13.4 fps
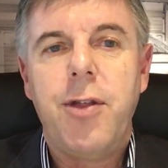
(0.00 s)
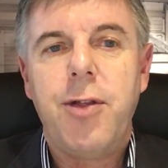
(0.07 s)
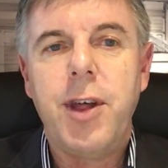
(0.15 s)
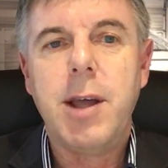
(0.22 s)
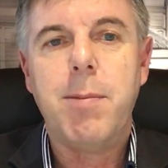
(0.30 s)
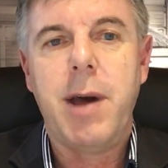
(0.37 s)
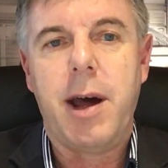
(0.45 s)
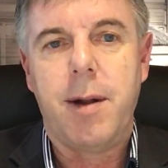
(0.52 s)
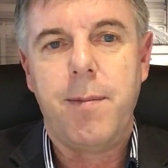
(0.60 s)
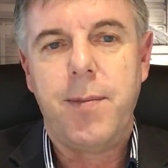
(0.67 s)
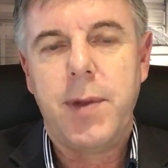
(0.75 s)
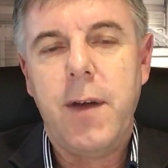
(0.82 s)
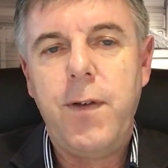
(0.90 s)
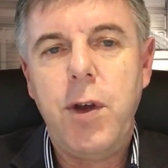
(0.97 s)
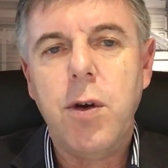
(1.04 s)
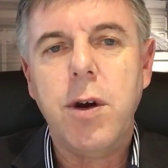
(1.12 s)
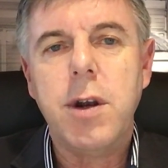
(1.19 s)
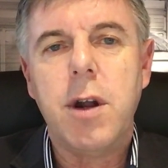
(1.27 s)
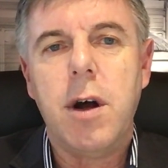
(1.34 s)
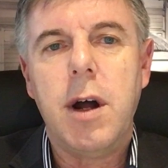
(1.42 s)
Think about it. If you
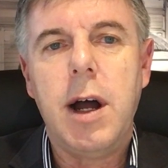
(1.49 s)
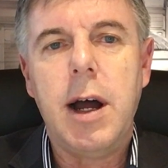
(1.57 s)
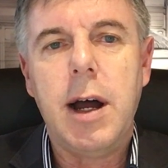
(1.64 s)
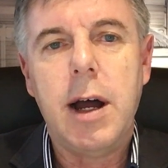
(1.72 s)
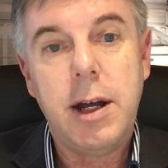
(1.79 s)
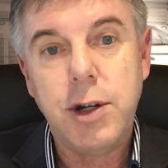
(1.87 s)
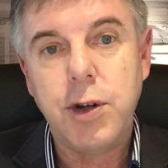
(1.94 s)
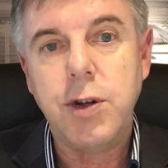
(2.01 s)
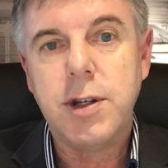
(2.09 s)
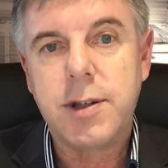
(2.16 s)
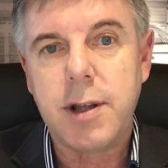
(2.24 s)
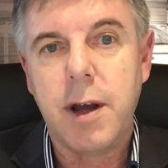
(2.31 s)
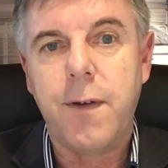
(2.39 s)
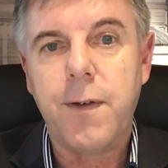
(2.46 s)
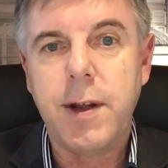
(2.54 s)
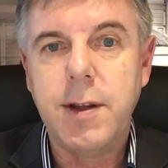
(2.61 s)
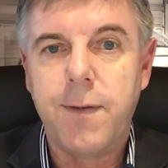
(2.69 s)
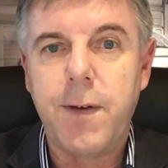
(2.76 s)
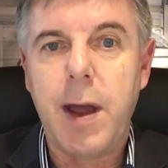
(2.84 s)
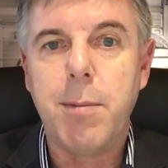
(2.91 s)
could uh, issue yourself and
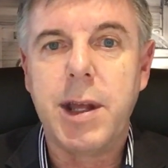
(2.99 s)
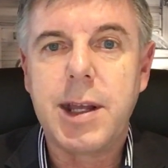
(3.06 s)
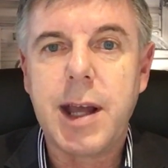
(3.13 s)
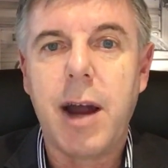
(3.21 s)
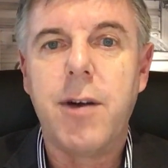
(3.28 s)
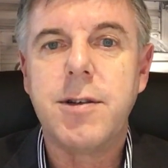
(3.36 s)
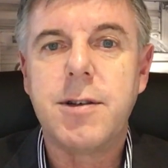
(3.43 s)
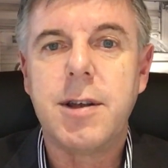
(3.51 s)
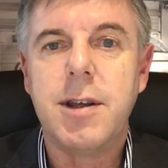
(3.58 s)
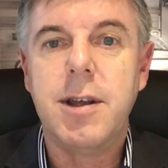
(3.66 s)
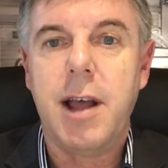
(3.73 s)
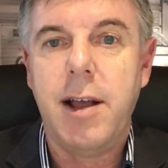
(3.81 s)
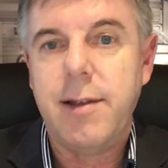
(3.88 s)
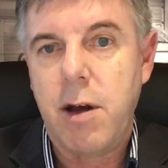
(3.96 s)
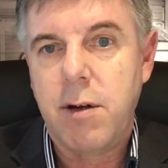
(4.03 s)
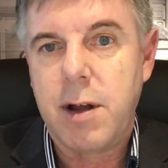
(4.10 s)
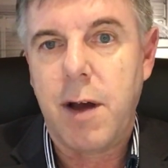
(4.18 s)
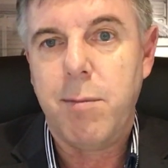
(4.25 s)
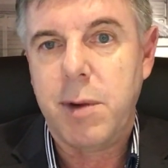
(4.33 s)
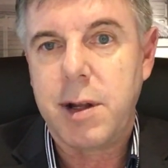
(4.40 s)
your family currency, as our
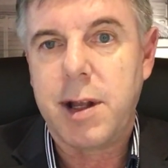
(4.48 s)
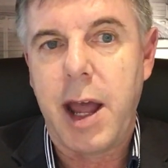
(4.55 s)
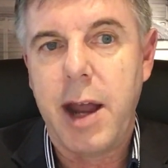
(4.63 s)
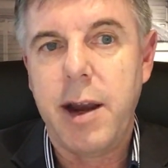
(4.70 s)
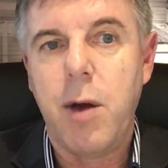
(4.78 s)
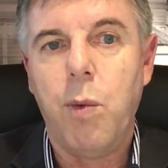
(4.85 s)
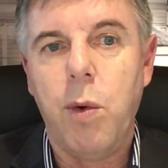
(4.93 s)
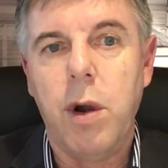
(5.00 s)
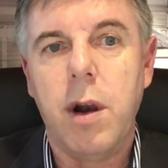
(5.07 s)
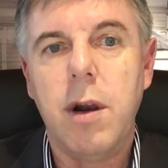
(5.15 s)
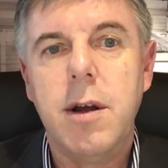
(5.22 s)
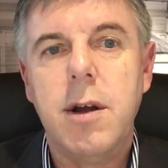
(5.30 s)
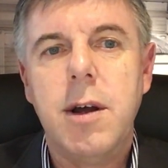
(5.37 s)
government can at will,